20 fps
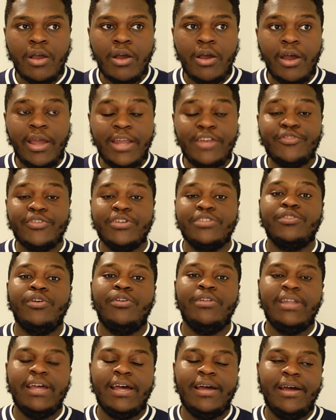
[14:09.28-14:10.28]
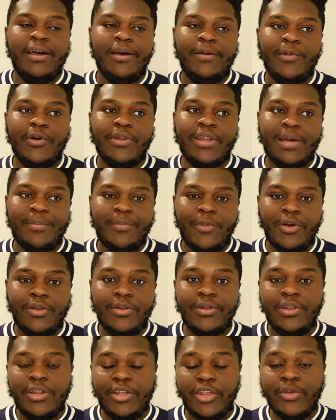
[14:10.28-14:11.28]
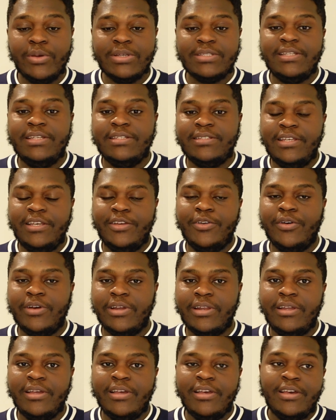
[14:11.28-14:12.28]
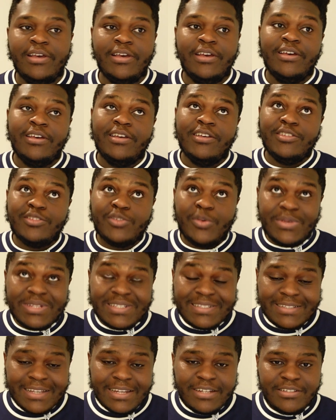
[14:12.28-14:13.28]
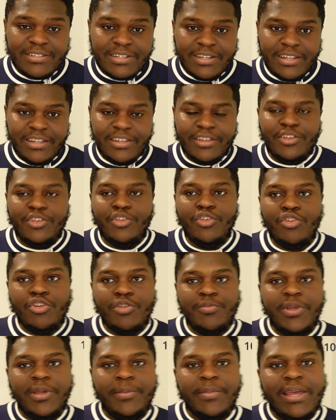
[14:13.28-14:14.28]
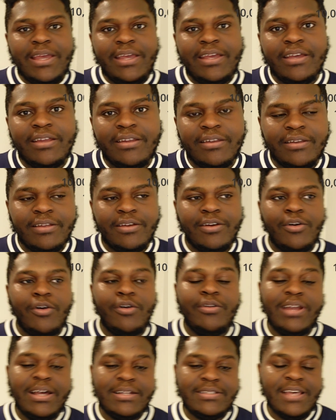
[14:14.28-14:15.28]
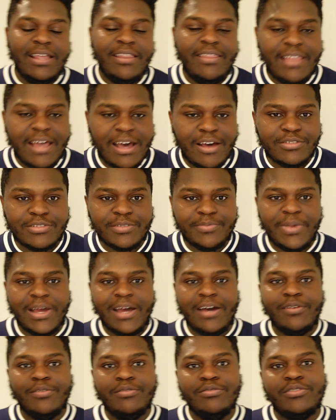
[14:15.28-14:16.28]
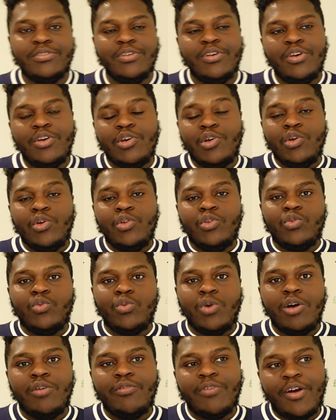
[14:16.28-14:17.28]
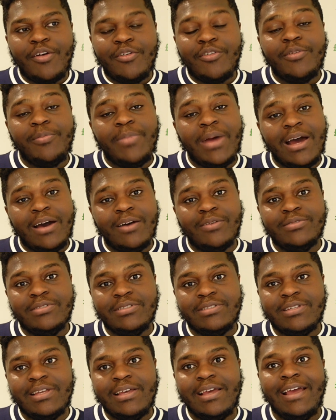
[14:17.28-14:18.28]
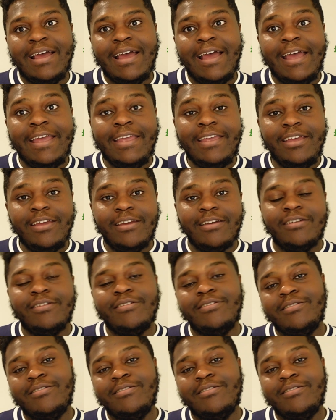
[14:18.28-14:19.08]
interest on the USDC coin. So essentially, you could be making on that £10,000, £1,200 a year.